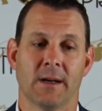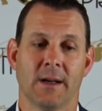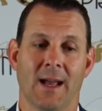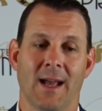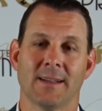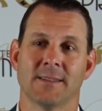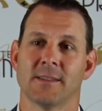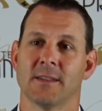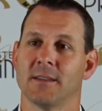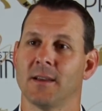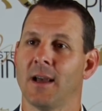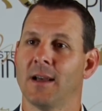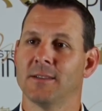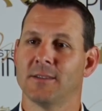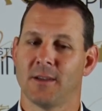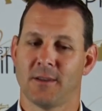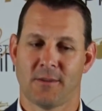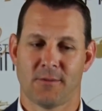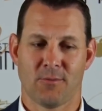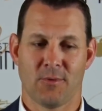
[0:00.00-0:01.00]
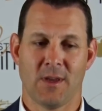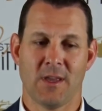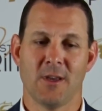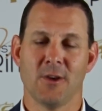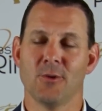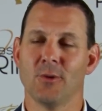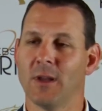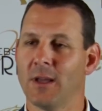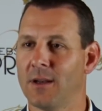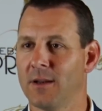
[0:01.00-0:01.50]
as a three
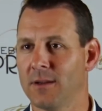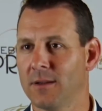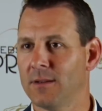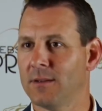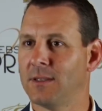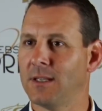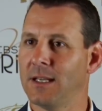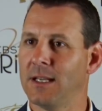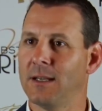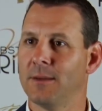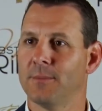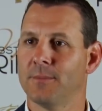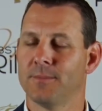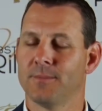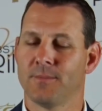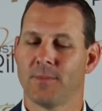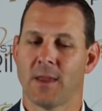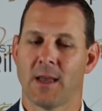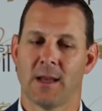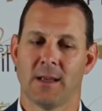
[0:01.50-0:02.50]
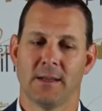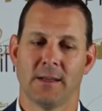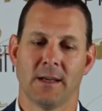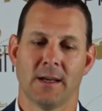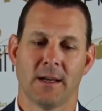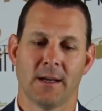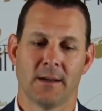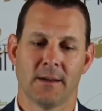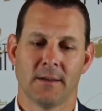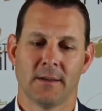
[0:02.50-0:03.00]
unit team.
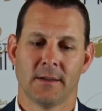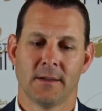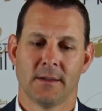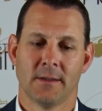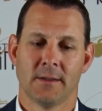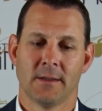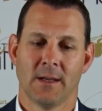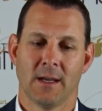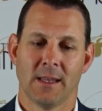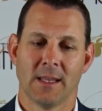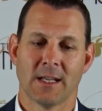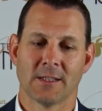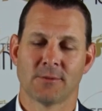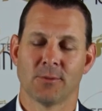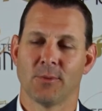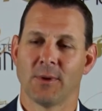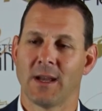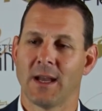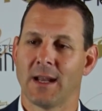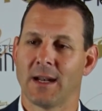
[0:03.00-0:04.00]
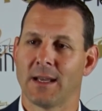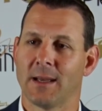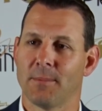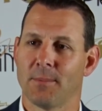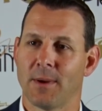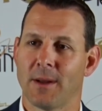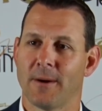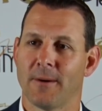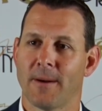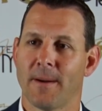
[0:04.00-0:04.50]
And that's what we got to get
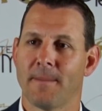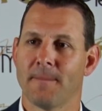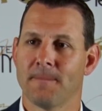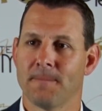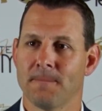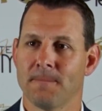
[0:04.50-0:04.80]
better at.